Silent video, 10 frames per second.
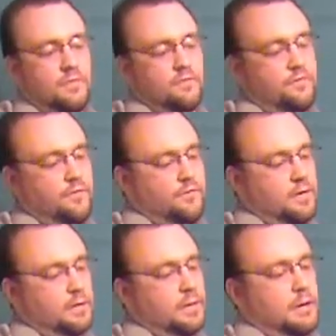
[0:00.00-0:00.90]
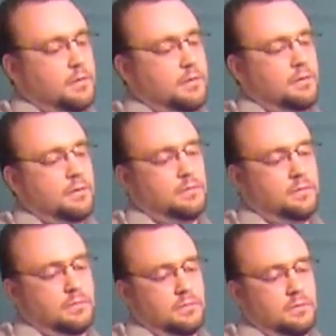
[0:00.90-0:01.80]
4-finger bubble.
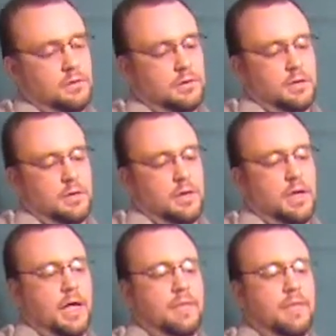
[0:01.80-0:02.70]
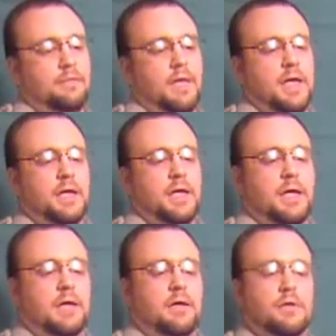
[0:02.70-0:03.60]
And then make
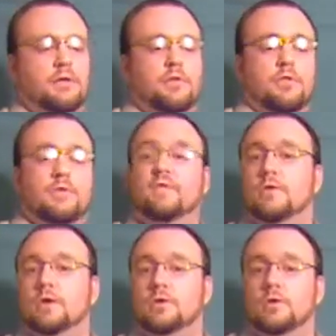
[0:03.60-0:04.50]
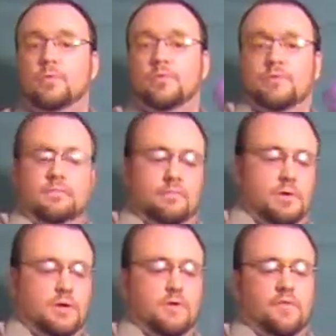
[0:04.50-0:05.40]
a 3-finger loop
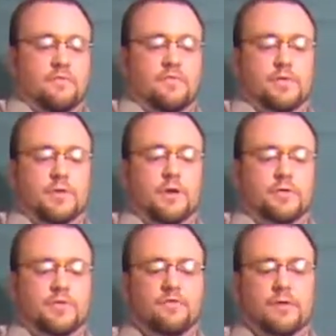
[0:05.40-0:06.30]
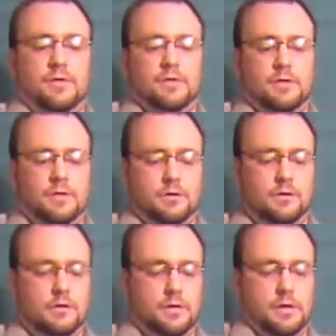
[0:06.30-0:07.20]
for your other foot.
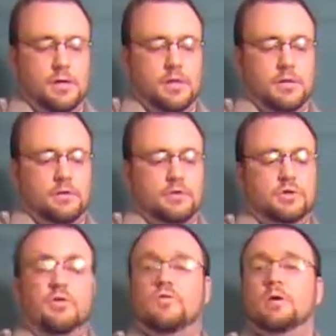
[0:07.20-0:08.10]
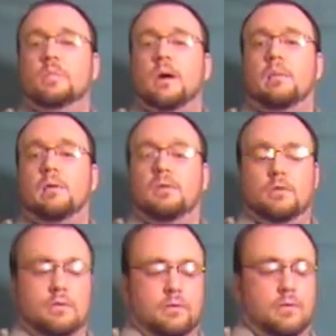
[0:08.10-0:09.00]
2-finger bubble.
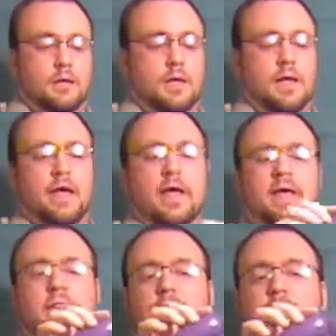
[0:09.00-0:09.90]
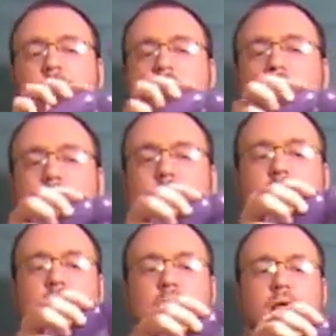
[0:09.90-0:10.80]
And then go
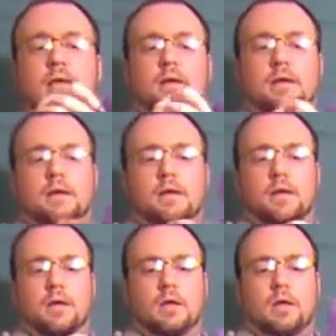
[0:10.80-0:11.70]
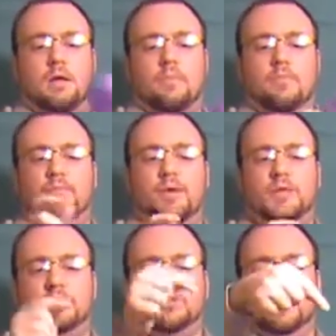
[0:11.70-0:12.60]
ahead and
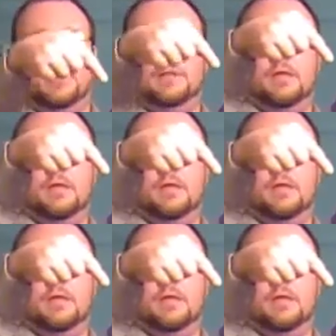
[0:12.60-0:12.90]
pinch twist